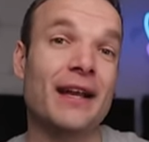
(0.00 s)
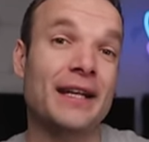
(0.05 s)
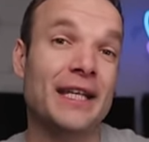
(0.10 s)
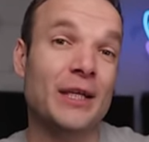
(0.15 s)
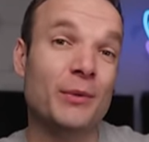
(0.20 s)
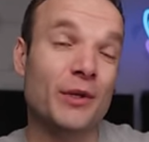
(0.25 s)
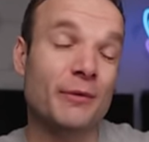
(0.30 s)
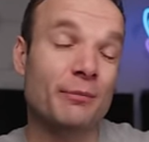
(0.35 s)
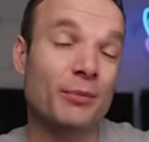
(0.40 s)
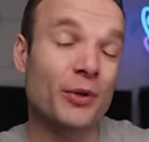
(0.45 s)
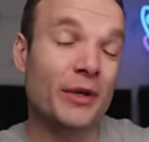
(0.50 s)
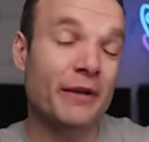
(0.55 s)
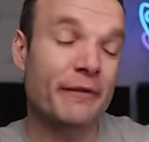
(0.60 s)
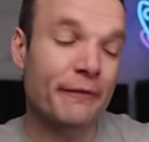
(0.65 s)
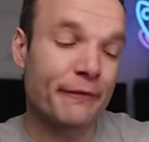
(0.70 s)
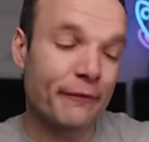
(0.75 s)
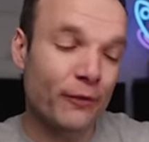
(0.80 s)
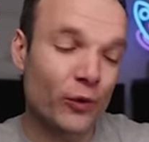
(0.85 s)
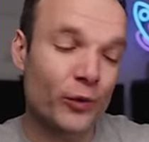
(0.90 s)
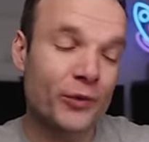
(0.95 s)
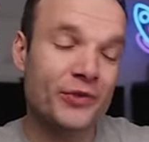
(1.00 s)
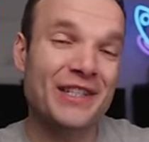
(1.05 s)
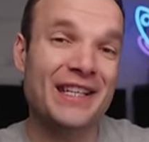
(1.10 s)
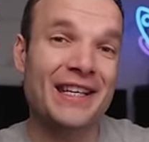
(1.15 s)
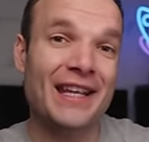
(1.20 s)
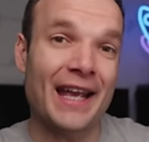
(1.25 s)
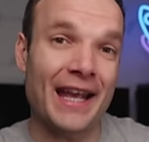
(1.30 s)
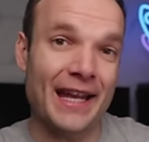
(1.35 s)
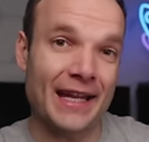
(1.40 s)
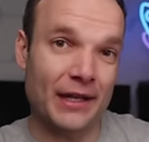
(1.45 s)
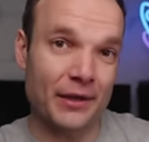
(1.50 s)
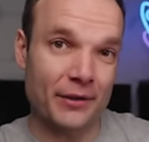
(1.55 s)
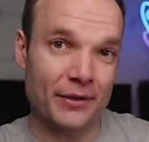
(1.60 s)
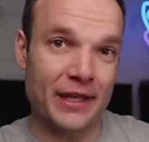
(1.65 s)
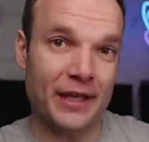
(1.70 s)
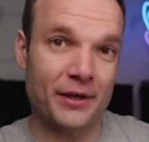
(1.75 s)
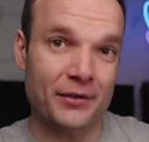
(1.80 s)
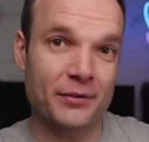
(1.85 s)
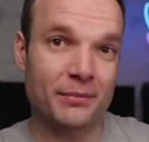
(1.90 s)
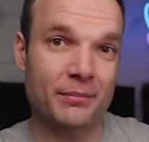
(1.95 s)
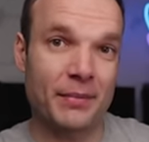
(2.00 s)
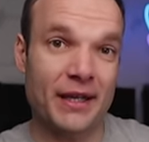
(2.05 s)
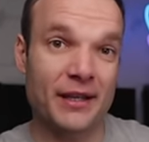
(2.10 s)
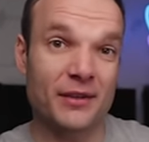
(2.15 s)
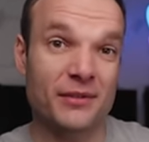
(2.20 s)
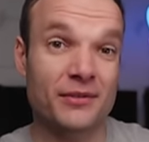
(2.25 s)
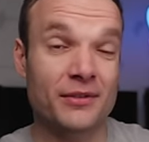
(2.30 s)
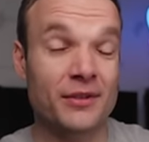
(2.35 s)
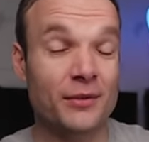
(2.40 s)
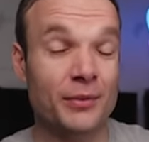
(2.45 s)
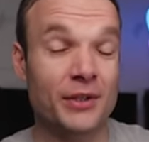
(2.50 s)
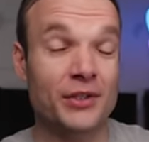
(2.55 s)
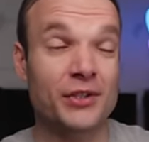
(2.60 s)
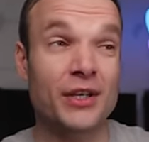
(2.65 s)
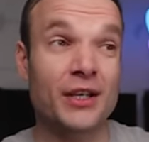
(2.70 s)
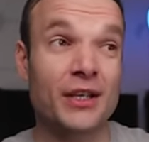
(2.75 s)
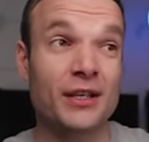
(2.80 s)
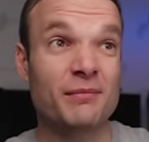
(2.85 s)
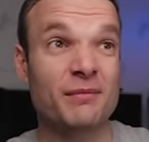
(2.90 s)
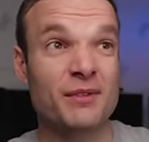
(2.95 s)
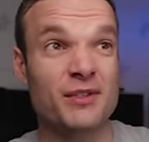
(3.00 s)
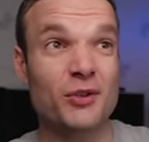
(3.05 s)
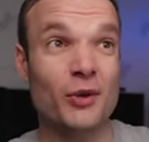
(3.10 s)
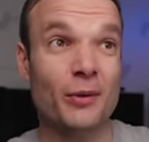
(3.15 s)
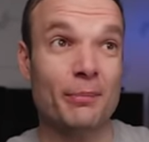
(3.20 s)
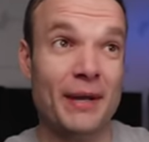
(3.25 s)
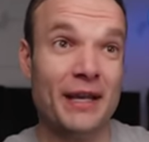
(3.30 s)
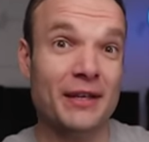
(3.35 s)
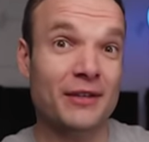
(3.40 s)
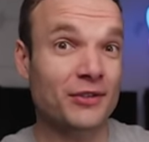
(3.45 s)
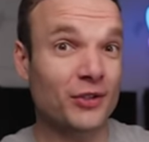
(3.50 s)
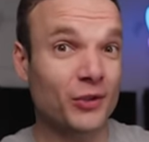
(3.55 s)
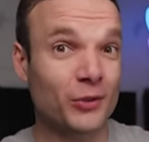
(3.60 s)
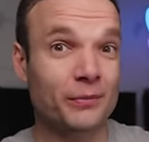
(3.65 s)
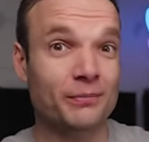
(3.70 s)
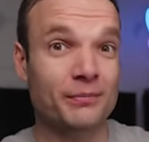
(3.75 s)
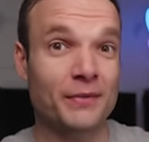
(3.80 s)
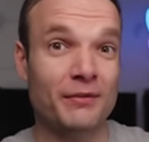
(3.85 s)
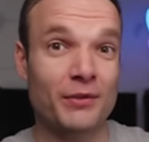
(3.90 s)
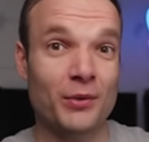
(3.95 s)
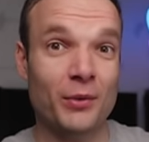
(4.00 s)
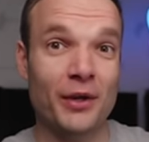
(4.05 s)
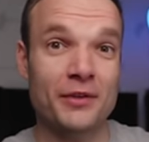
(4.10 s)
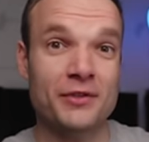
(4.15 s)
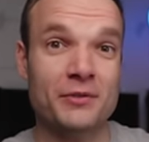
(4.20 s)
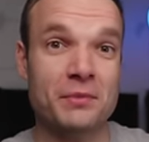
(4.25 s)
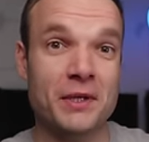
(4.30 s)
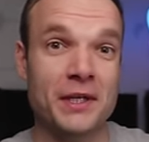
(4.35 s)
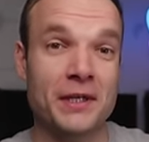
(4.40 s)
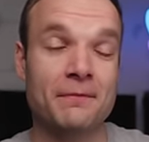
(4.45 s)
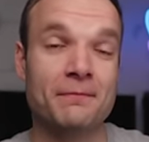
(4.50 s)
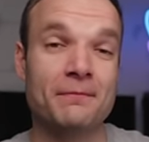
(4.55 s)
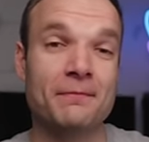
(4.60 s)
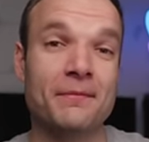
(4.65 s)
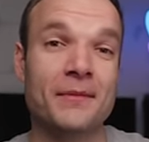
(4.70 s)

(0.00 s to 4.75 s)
and you would have put in £48,000, which is not bad at all, if you ask me.